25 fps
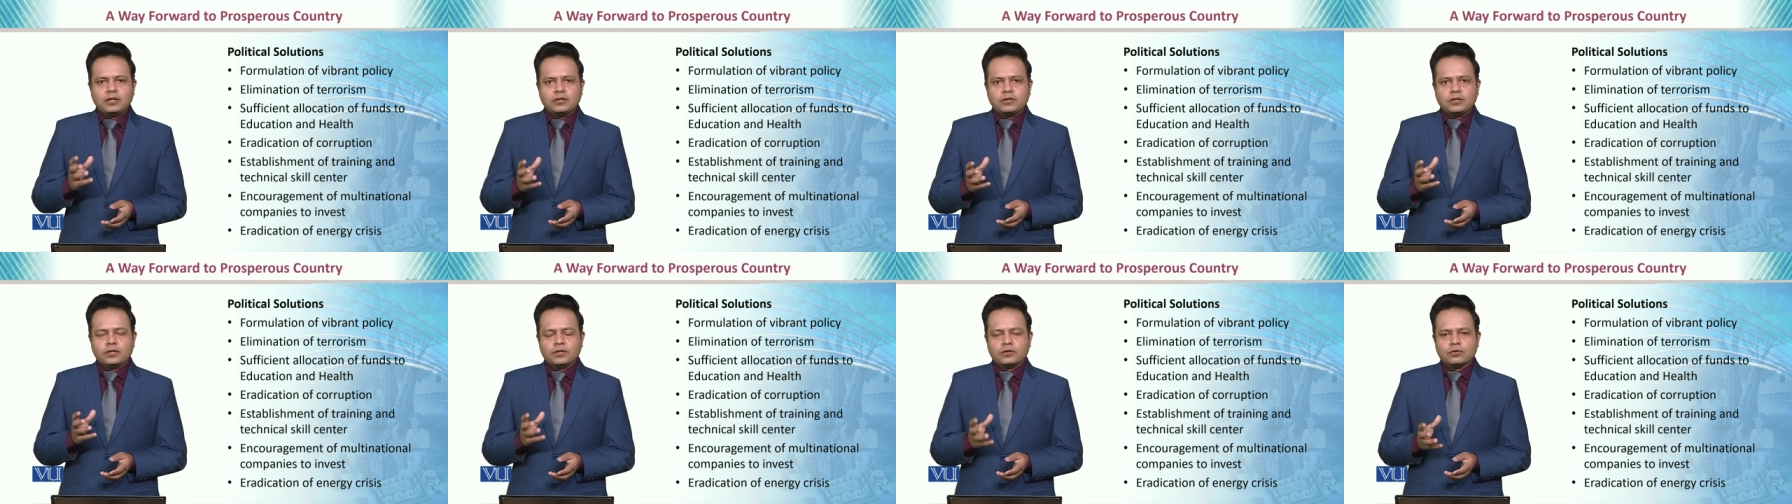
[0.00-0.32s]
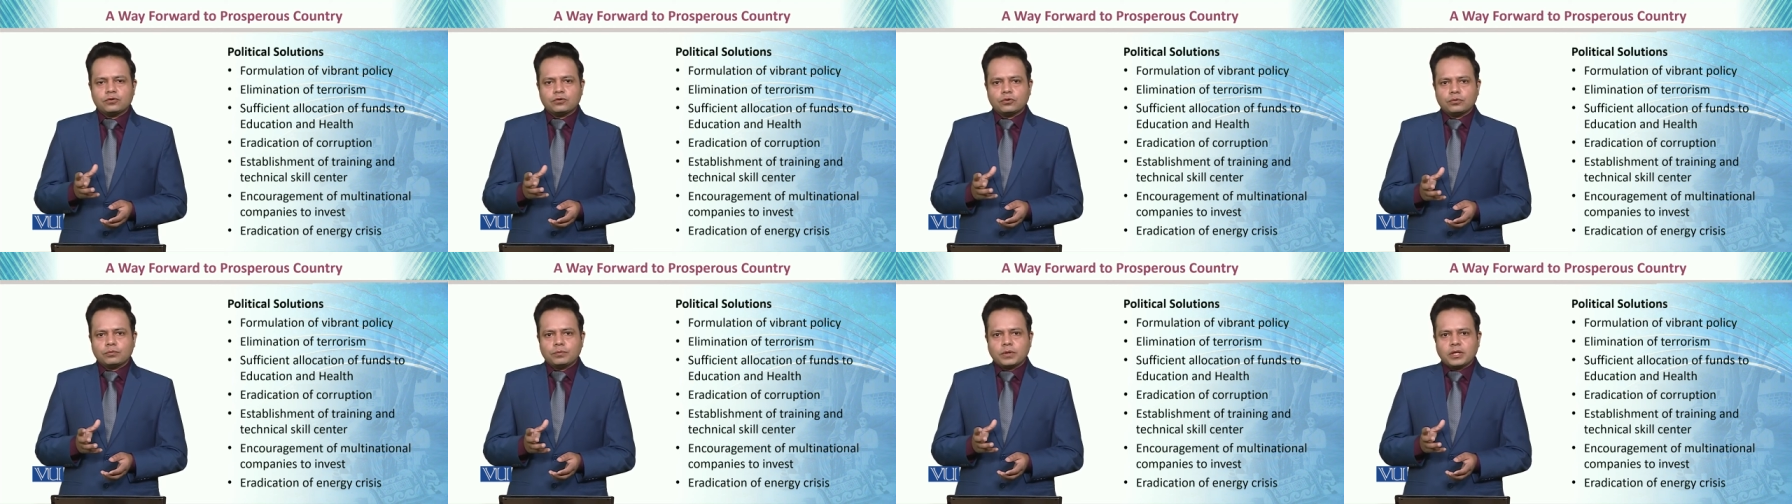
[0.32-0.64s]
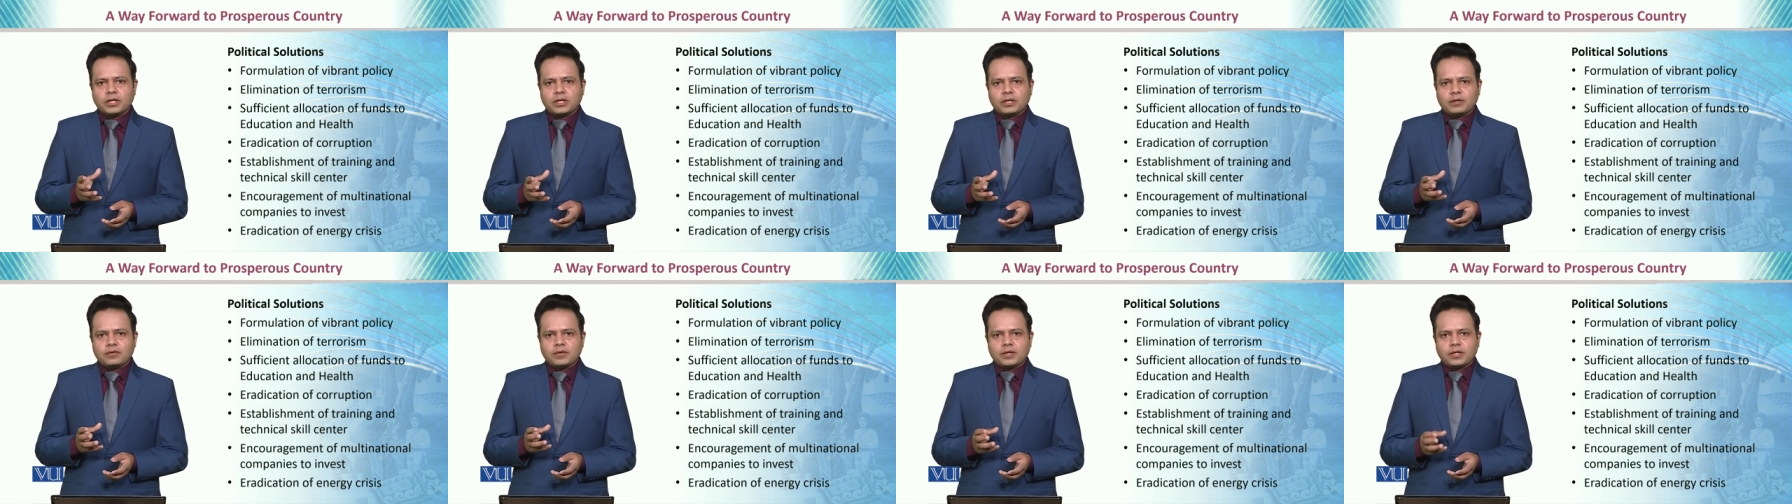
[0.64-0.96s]
they should
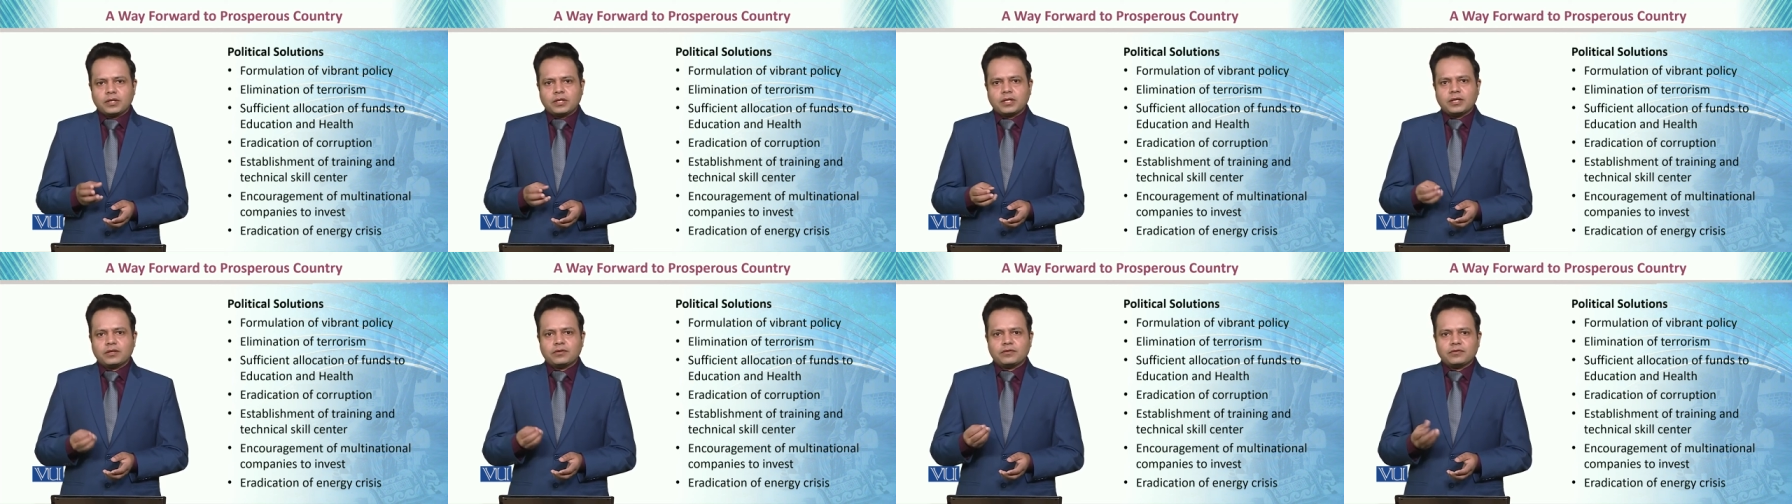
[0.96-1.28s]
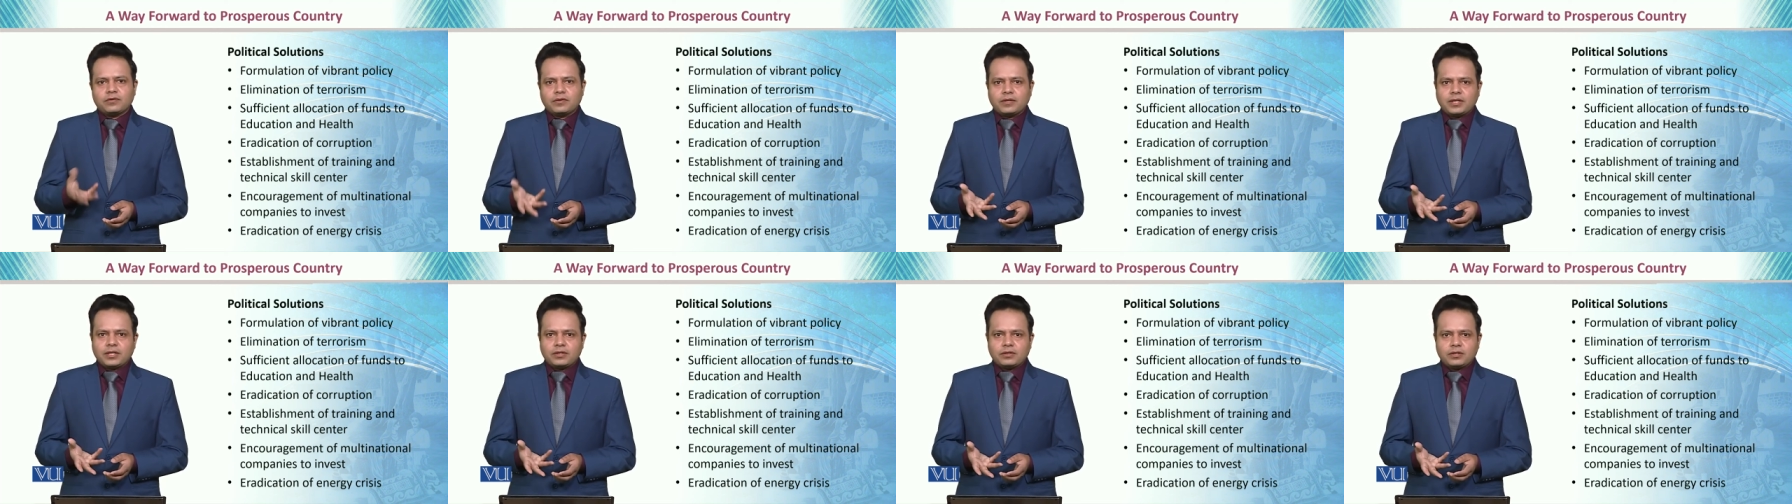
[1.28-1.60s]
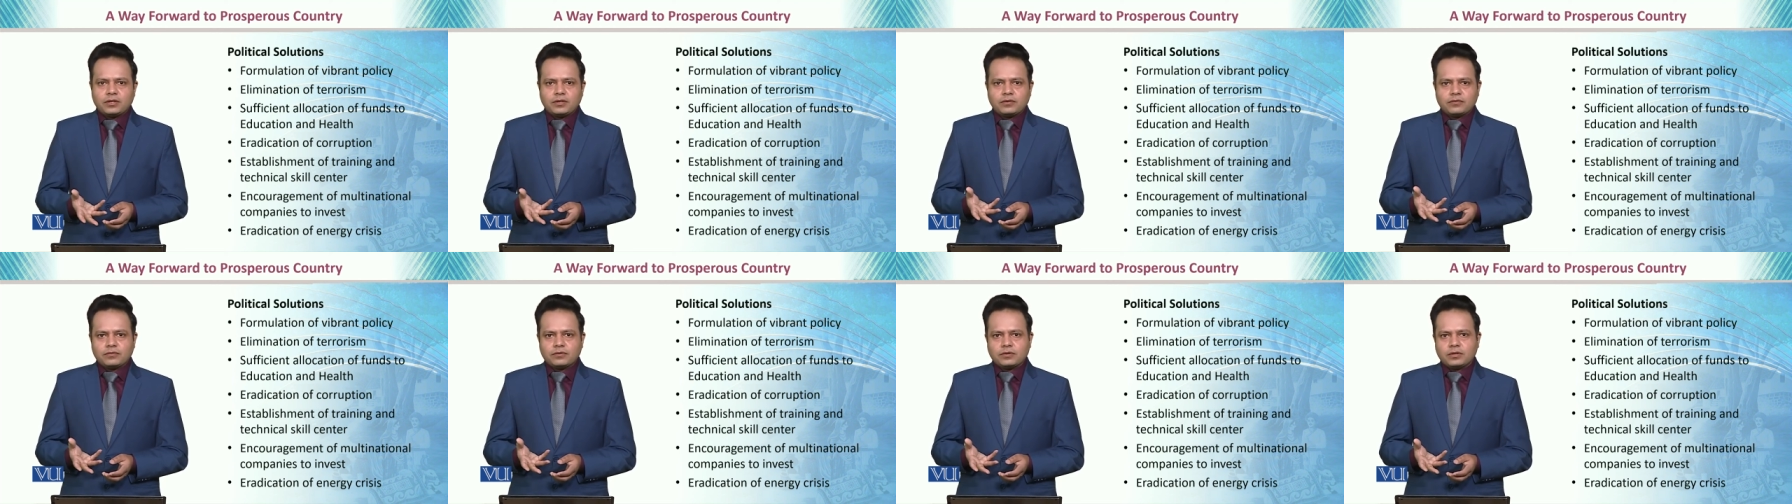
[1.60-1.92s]
be given
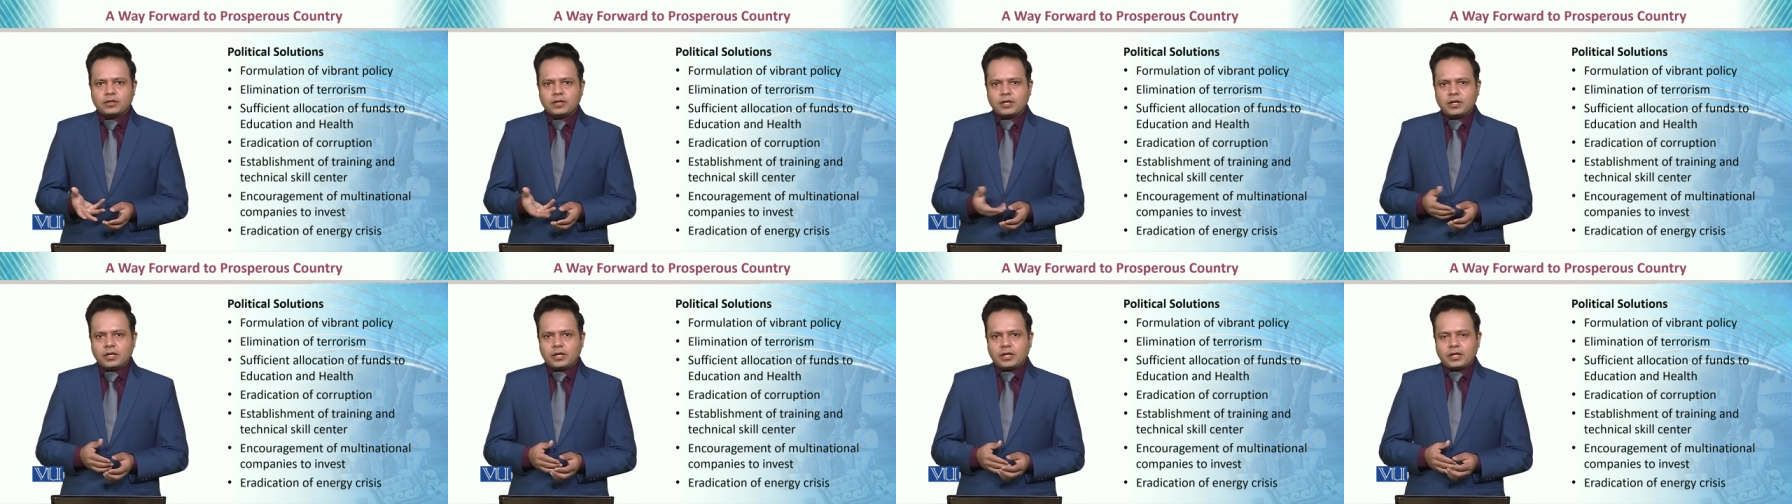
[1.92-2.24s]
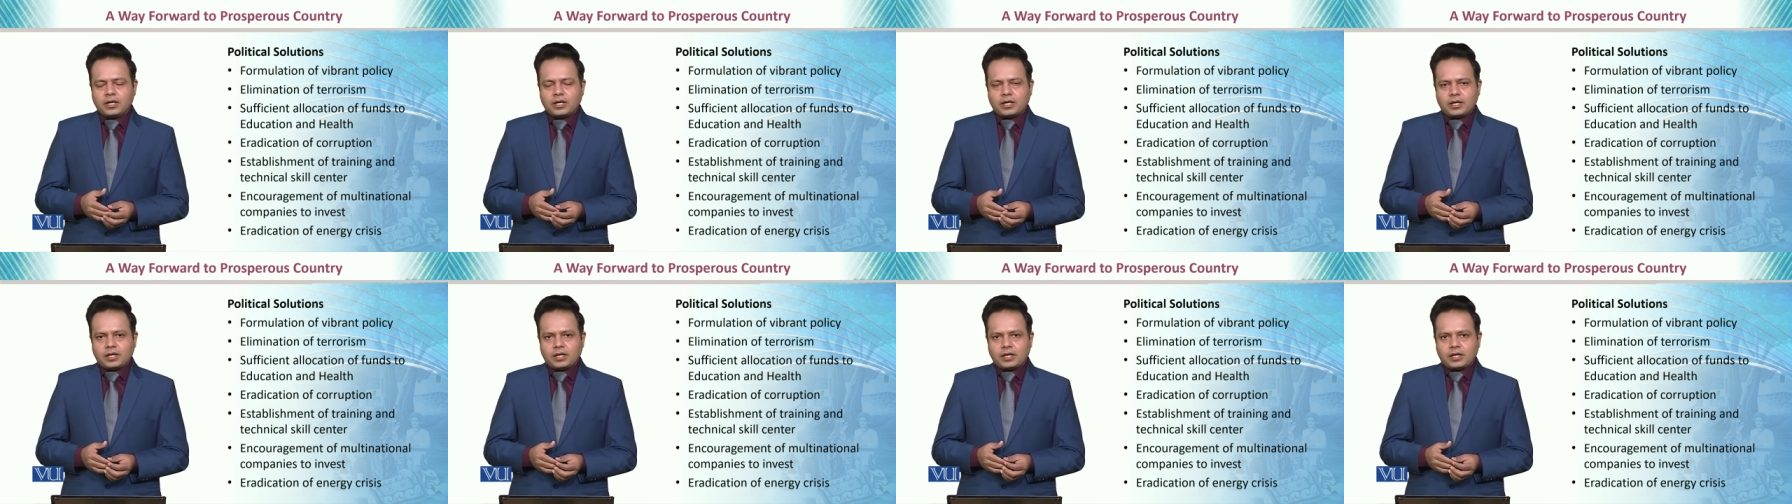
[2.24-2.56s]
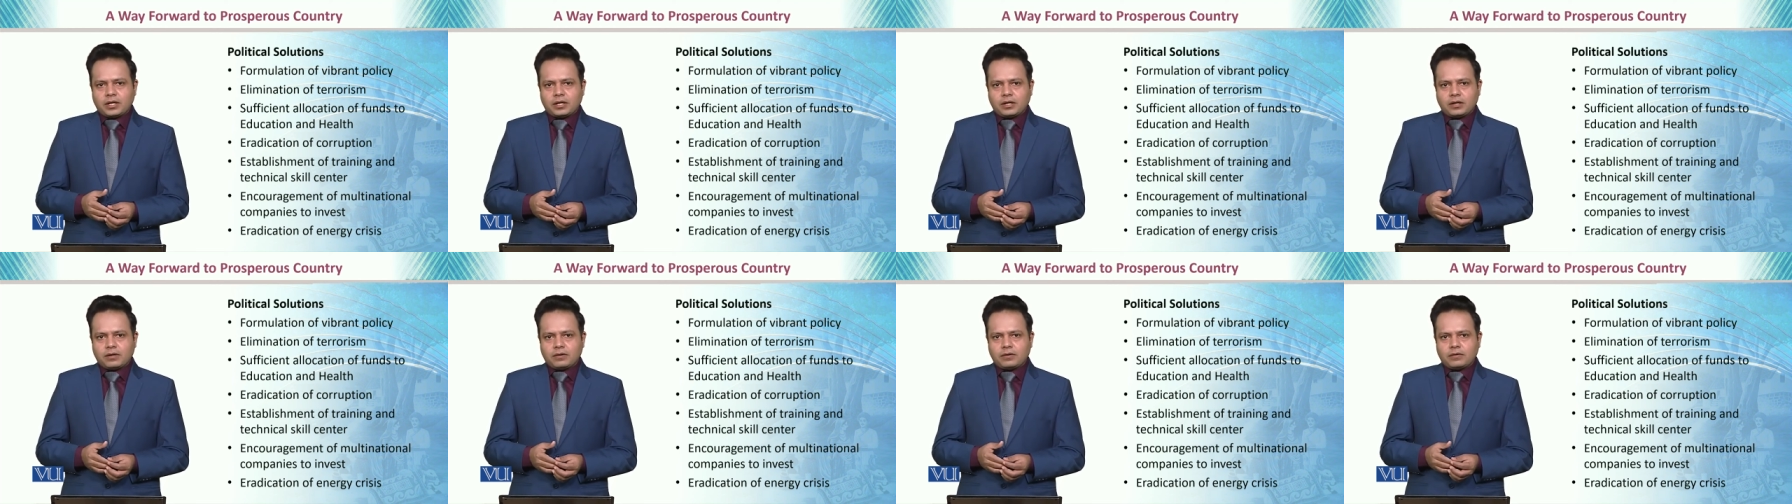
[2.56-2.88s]
incentives
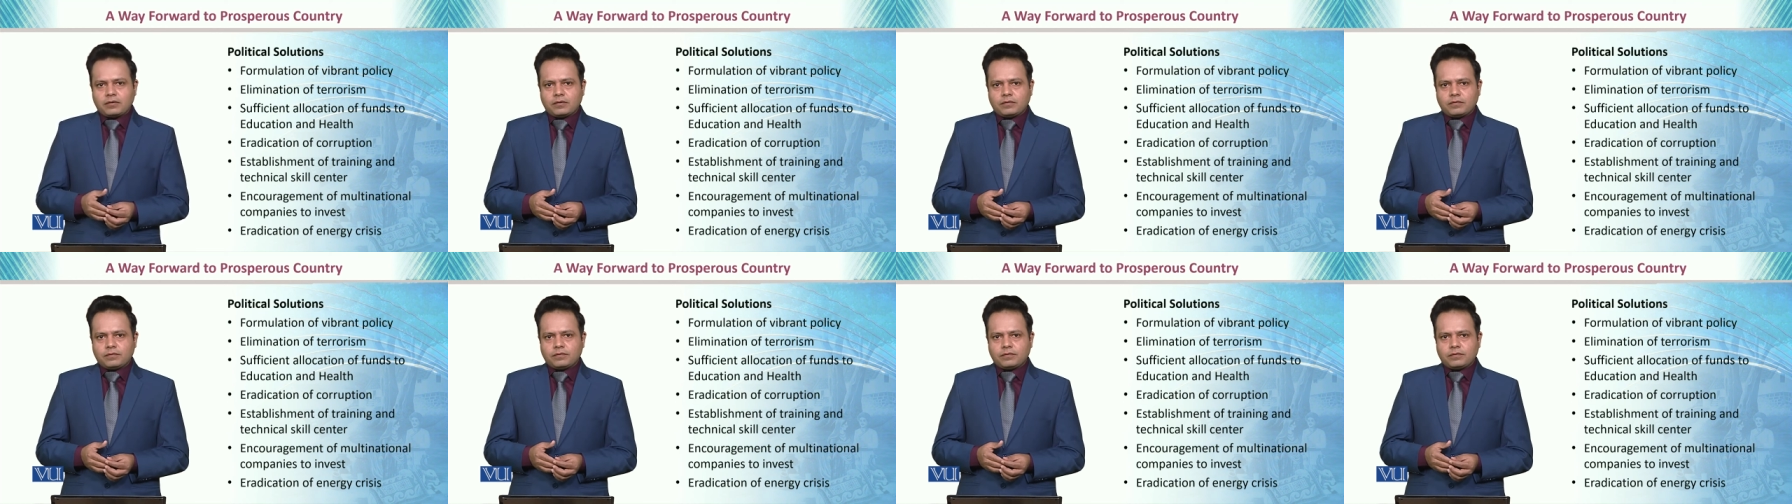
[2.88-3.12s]
uh,